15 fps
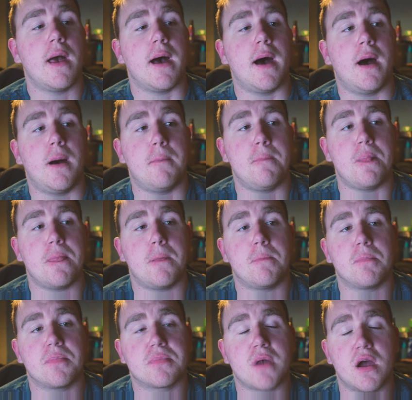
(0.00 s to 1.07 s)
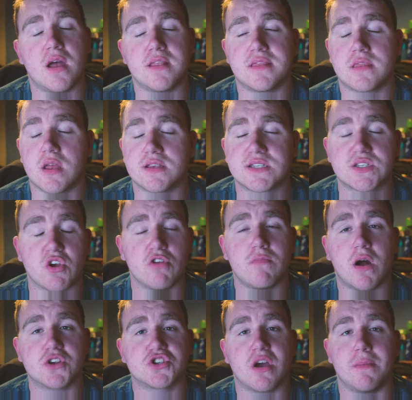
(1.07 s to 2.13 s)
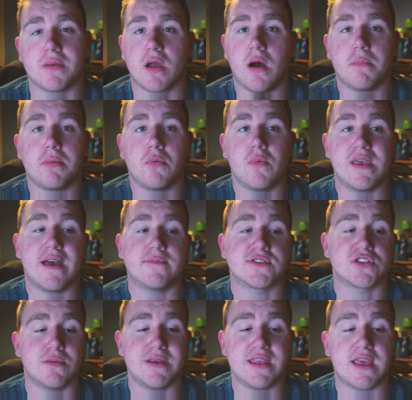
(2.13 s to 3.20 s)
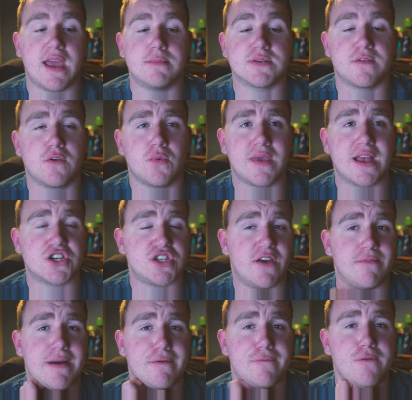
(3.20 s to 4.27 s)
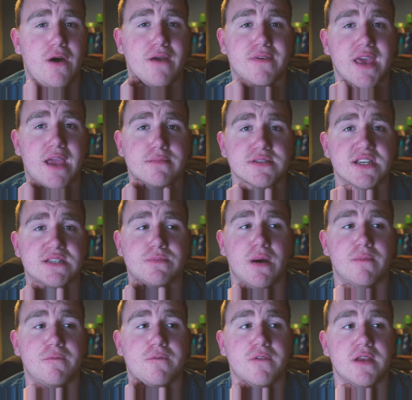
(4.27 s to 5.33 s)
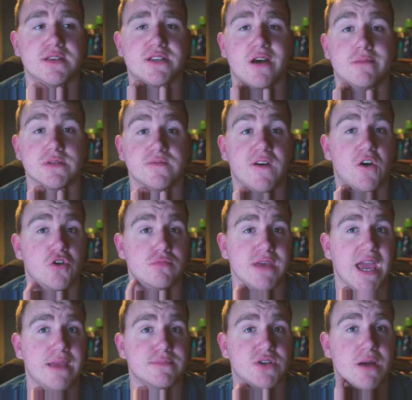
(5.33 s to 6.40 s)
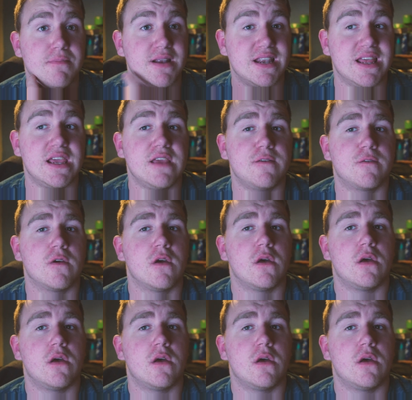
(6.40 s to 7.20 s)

There's so much coming up. We have so many games. I think we actually have about 5 games this month in terms of home games, I believe.